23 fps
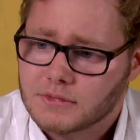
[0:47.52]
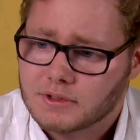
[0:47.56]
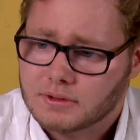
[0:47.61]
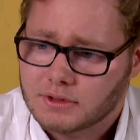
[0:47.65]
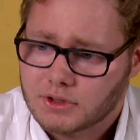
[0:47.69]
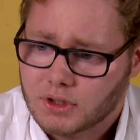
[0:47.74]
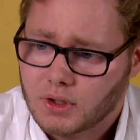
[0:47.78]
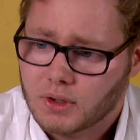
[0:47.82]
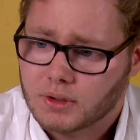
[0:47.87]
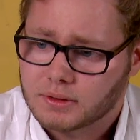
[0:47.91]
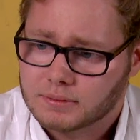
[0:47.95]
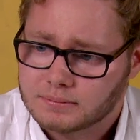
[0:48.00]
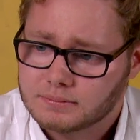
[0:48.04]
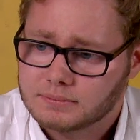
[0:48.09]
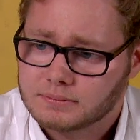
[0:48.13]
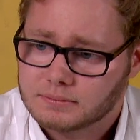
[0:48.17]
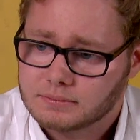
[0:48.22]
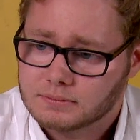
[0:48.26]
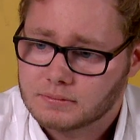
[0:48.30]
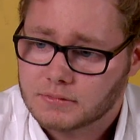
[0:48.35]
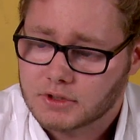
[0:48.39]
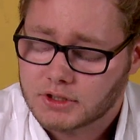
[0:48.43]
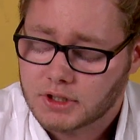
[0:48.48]
Sure,
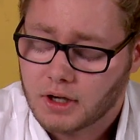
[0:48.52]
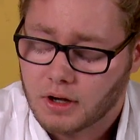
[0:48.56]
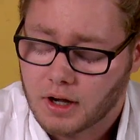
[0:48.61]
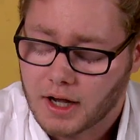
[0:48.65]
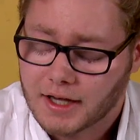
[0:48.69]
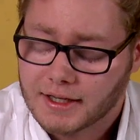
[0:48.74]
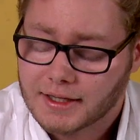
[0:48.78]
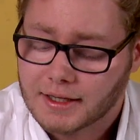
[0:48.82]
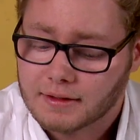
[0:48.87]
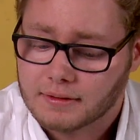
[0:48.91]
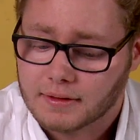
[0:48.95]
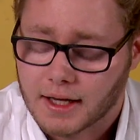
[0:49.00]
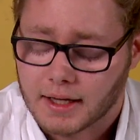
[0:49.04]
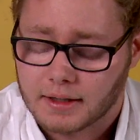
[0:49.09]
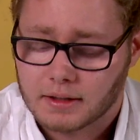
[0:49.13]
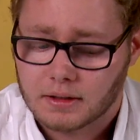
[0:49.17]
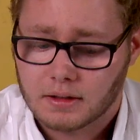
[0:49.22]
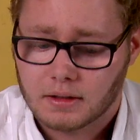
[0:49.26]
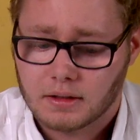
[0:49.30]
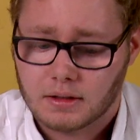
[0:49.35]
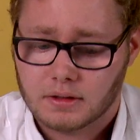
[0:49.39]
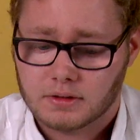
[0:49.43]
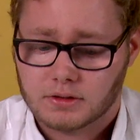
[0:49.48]
I get
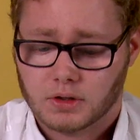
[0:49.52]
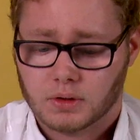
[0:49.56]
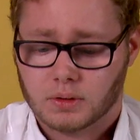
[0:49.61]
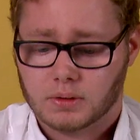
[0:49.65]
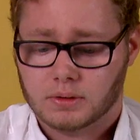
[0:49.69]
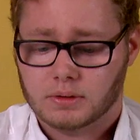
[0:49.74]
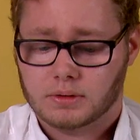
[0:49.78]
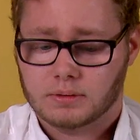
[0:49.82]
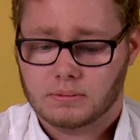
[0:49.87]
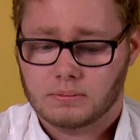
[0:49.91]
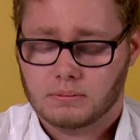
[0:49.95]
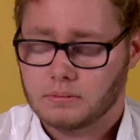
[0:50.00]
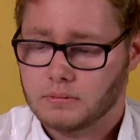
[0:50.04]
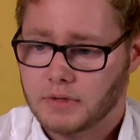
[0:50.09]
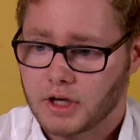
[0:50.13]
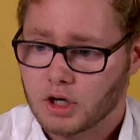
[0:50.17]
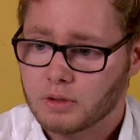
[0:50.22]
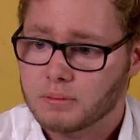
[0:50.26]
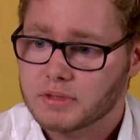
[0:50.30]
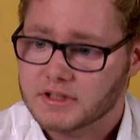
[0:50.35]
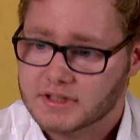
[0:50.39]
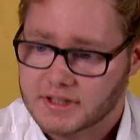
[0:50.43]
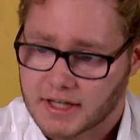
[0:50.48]
that. So
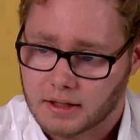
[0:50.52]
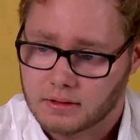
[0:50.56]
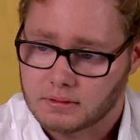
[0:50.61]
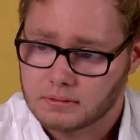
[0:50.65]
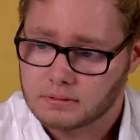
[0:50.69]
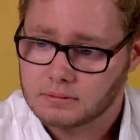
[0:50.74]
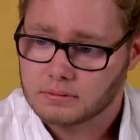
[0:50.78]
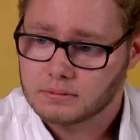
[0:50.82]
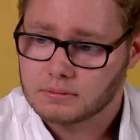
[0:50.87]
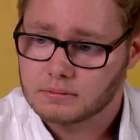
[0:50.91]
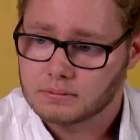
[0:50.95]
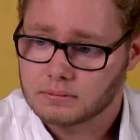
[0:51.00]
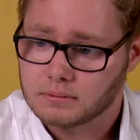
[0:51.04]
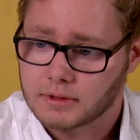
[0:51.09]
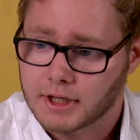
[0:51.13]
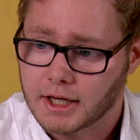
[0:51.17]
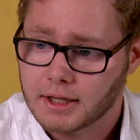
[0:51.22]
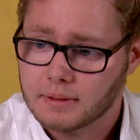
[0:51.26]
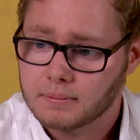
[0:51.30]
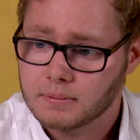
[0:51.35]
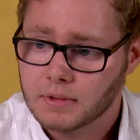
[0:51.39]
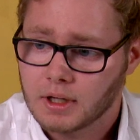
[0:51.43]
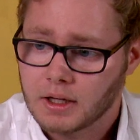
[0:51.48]
help us out,
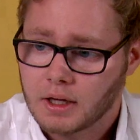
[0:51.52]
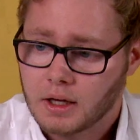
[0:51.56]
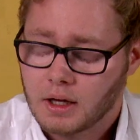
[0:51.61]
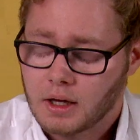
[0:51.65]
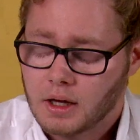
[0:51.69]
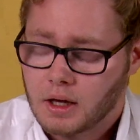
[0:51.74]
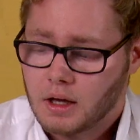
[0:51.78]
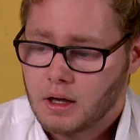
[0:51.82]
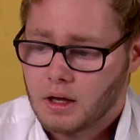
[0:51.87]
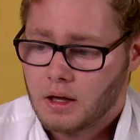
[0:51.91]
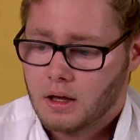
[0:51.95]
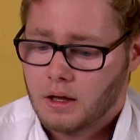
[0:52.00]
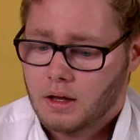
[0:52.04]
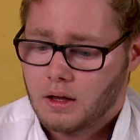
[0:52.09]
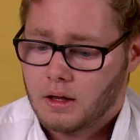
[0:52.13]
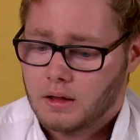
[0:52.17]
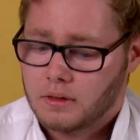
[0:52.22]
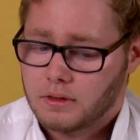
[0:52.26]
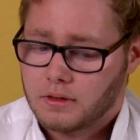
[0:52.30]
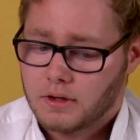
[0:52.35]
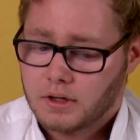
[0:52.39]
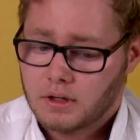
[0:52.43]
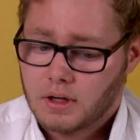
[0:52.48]
yeah?
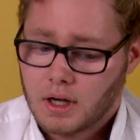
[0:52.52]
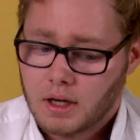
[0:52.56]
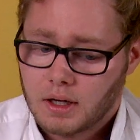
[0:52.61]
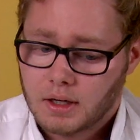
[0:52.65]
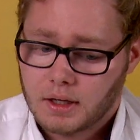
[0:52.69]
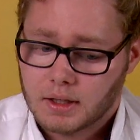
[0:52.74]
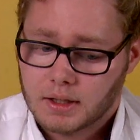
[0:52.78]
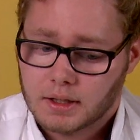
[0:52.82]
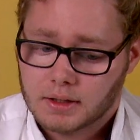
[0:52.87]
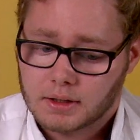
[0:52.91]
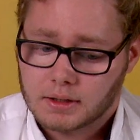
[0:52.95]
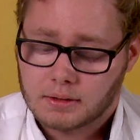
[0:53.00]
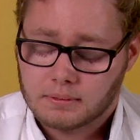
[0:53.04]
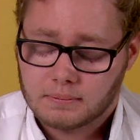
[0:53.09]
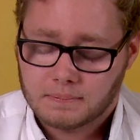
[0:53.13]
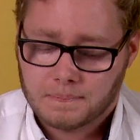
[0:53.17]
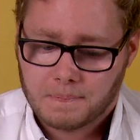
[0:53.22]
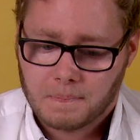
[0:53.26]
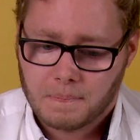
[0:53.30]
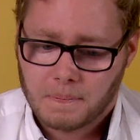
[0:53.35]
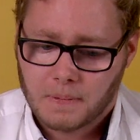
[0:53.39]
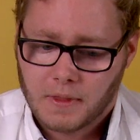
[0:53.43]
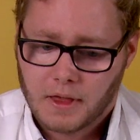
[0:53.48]
There
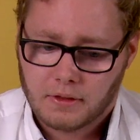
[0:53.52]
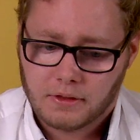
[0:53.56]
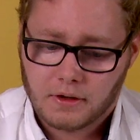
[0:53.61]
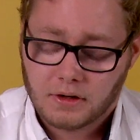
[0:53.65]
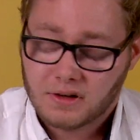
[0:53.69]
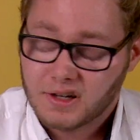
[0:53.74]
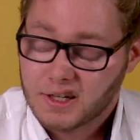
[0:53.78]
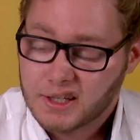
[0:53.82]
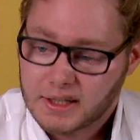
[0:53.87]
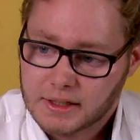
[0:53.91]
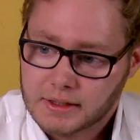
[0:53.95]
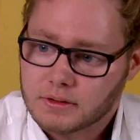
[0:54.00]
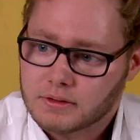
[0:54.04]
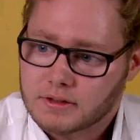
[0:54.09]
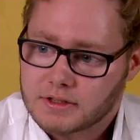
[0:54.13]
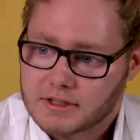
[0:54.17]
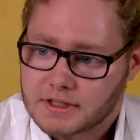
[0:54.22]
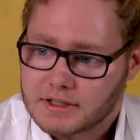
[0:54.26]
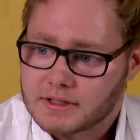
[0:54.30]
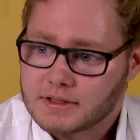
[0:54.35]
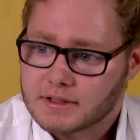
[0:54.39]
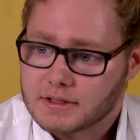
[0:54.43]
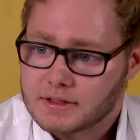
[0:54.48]
are
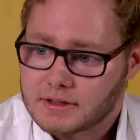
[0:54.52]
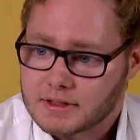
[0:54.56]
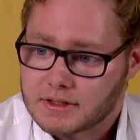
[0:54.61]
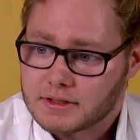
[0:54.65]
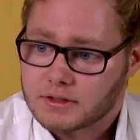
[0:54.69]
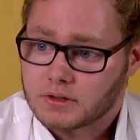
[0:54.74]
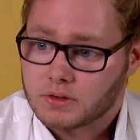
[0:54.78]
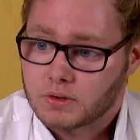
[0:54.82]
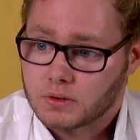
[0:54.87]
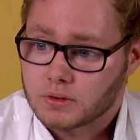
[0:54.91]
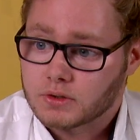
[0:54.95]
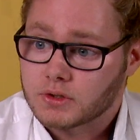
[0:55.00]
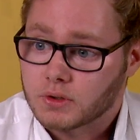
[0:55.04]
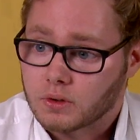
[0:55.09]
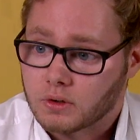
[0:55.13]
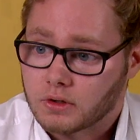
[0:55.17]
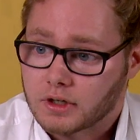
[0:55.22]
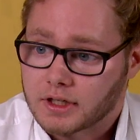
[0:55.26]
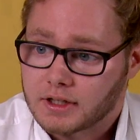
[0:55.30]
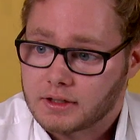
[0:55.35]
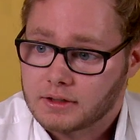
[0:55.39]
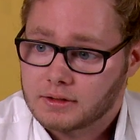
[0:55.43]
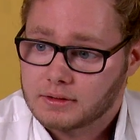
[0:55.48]
inconsistencies in your
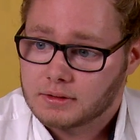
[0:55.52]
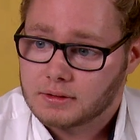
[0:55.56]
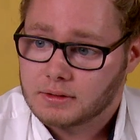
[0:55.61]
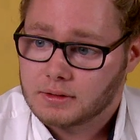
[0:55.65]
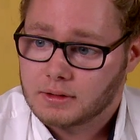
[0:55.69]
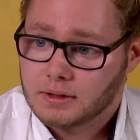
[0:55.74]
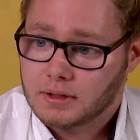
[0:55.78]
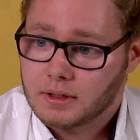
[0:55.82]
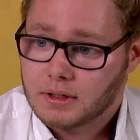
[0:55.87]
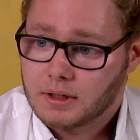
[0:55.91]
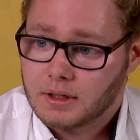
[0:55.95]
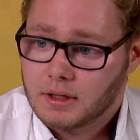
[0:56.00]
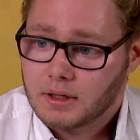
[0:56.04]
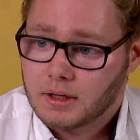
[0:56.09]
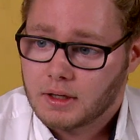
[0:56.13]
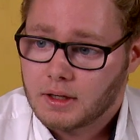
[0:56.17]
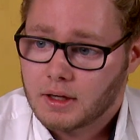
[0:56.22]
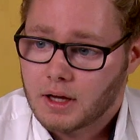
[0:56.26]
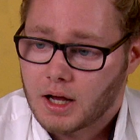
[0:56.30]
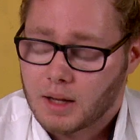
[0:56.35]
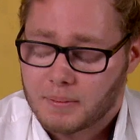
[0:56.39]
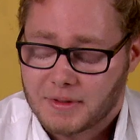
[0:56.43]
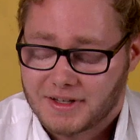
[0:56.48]
story.
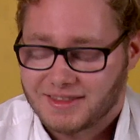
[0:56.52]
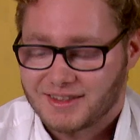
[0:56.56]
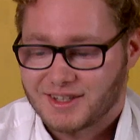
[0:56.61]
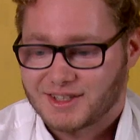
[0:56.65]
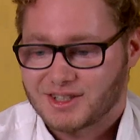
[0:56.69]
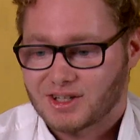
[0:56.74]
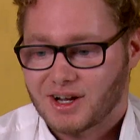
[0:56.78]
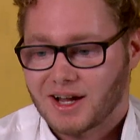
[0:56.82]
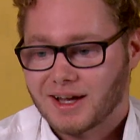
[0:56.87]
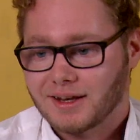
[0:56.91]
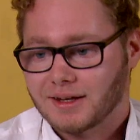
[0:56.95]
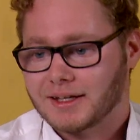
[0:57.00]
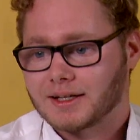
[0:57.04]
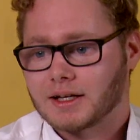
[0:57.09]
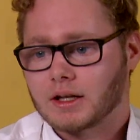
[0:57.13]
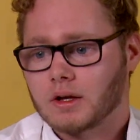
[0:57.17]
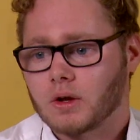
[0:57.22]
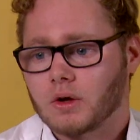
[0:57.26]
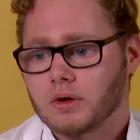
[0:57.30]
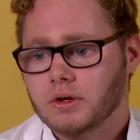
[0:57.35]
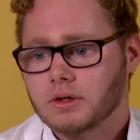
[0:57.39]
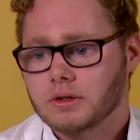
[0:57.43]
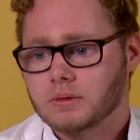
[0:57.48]
I mean, the dialing
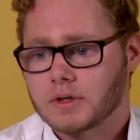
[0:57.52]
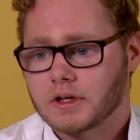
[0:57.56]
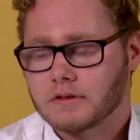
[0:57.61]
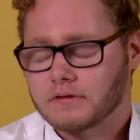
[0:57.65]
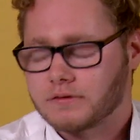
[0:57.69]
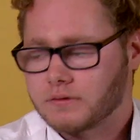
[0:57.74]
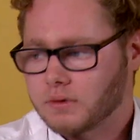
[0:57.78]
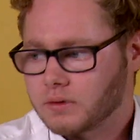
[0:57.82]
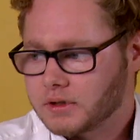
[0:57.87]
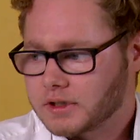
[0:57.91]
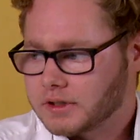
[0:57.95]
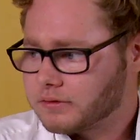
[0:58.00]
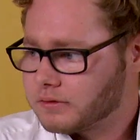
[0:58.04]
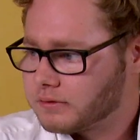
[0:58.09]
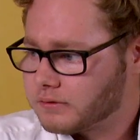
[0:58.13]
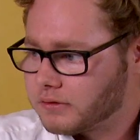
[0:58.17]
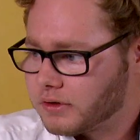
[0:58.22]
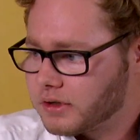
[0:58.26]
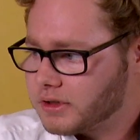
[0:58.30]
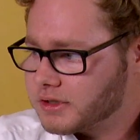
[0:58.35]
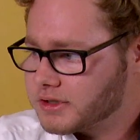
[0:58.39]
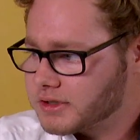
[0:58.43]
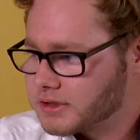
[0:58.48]
alone, we have four different
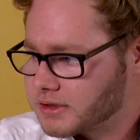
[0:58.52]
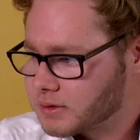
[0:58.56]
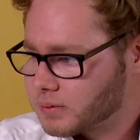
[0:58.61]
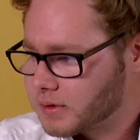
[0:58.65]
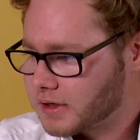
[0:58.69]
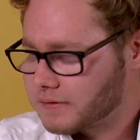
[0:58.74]
versions.